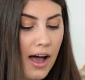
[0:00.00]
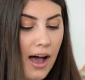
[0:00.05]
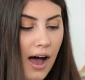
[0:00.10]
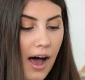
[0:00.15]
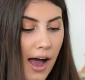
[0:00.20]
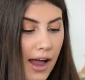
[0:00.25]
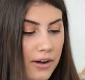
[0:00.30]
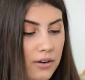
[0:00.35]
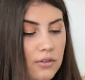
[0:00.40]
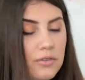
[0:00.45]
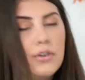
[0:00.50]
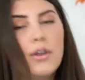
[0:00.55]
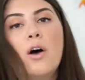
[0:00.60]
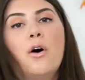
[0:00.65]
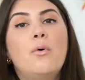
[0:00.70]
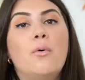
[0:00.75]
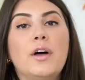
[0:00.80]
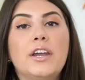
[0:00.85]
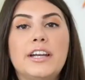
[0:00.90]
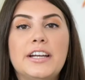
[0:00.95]
I don't
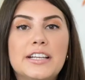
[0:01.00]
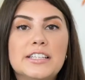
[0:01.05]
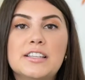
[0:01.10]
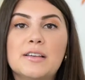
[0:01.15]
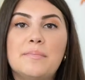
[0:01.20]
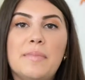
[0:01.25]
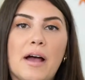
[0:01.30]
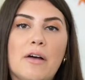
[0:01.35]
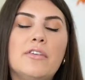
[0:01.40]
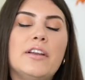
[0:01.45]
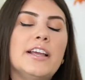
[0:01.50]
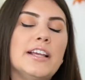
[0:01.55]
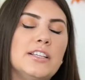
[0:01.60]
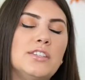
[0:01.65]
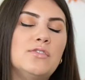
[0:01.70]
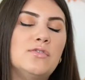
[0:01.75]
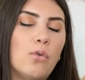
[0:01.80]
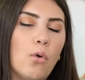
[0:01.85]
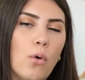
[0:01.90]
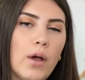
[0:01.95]
know what it is about his
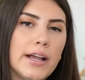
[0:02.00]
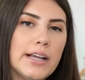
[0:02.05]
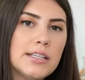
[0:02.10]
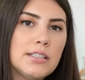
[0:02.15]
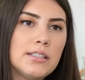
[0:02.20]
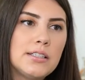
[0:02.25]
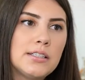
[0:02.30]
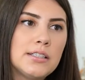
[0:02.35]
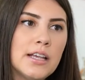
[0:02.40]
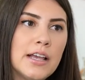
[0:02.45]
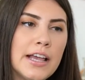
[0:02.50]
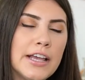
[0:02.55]
voice.